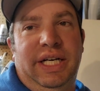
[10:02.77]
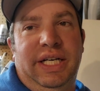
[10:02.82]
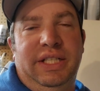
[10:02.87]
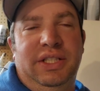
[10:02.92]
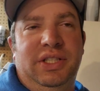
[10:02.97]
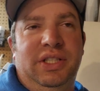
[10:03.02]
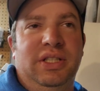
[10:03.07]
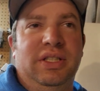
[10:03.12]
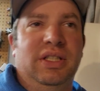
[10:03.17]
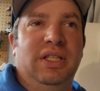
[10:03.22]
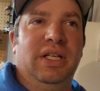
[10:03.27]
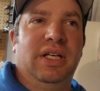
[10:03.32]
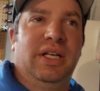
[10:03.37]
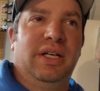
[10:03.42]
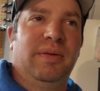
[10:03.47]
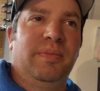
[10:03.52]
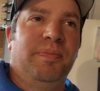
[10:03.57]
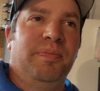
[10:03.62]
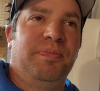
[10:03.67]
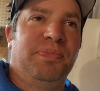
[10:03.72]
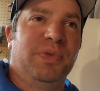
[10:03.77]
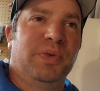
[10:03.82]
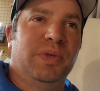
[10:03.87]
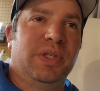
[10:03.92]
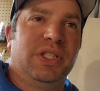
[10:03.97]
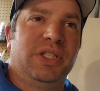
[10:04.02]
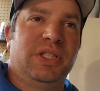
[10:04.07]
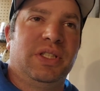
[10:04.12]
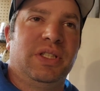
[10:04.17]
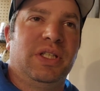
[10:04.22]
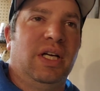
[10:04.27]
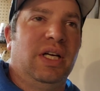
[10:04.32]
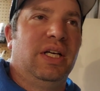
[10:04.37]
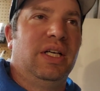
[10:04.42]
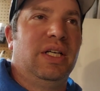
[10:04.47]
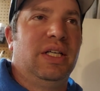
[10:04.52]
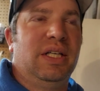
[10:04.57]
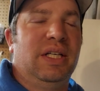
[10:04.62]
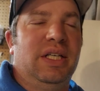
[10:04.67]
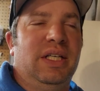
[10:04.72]
Edge, um, which
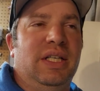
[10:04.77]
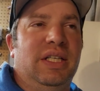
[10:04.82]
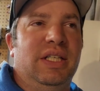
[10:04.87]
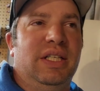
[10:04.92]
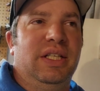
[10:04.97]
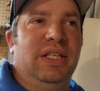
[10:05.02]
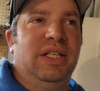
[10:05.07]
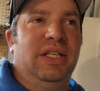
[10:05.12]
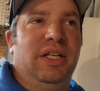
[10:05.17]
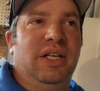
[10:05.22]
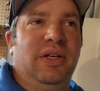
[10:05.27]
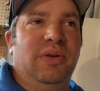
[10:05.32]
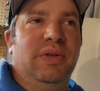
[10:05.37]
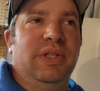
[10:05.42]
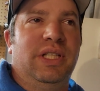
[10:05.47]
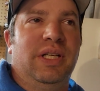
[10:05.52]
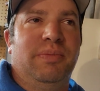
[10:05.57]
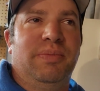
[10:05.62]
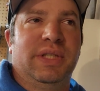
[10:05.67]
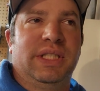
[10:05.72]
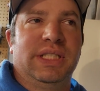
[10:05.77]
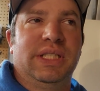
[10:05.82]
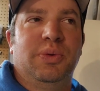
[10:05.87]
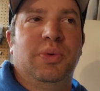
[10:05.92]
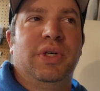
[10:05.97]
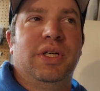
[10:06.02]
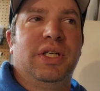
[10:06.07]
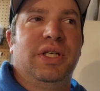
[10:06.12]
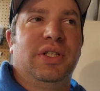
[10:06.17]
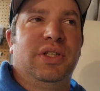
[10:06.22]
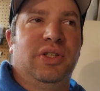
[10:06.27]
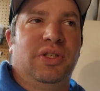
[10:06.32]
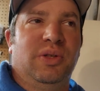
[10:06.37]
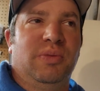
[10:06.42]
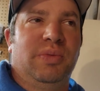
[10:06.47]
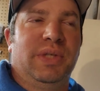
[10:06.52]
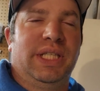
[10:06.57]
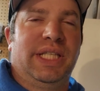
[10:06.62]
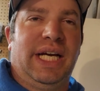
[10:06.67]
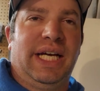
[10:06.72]
you know we typically wouldn't do,
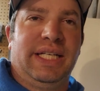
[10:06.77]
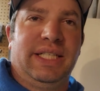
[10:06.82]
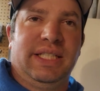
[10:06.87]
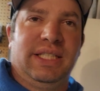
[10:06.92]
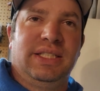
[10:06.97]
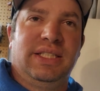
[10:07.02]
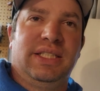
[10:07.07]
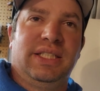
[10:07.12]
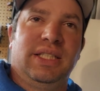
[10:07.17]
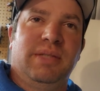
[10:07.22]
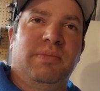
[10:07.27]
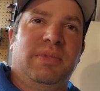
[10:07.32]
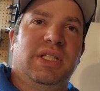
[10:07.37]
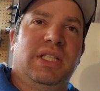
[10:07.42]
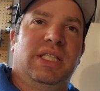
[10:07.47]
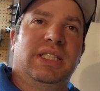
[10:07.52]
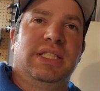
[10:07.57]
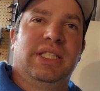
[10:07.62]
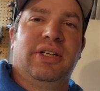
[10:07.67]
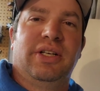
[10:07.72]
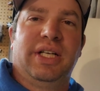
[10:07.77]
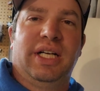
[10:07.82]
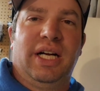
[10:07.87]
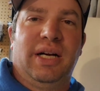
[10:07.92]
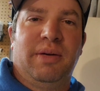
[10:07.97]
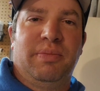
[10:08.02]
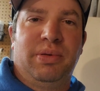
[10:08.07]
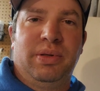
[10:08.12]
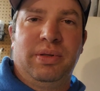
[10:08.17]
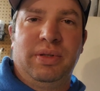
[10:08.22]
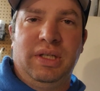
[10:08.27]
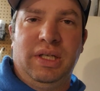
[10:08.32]
but that did seem to clear it up.